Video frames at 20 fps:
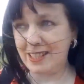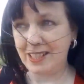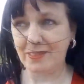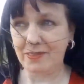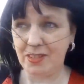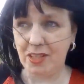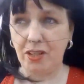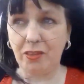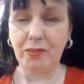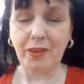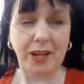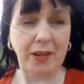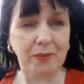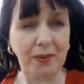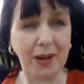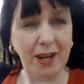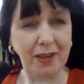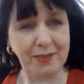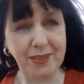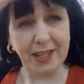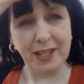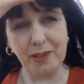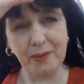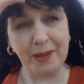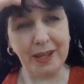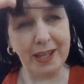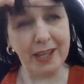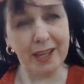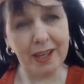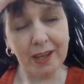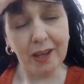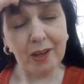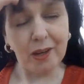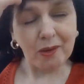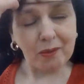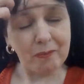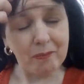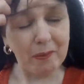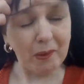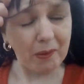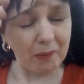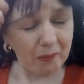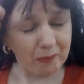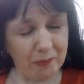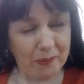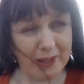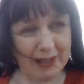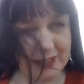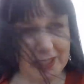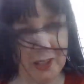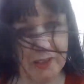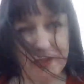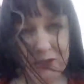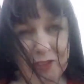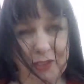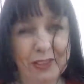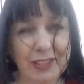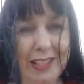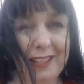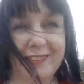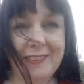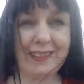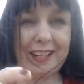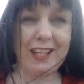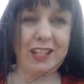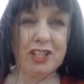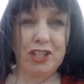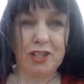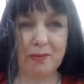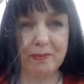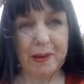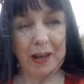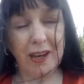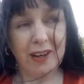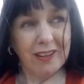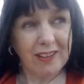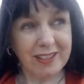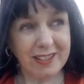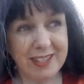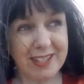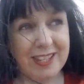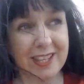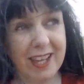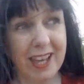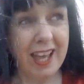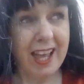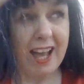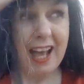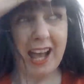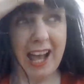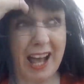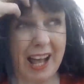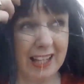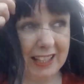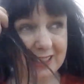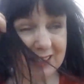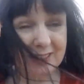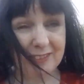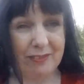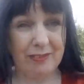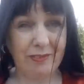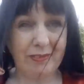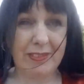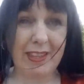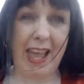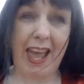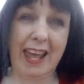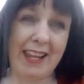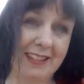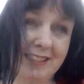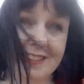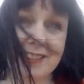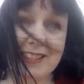I've gone right round anyway. But when I go through the little nature part, I'll end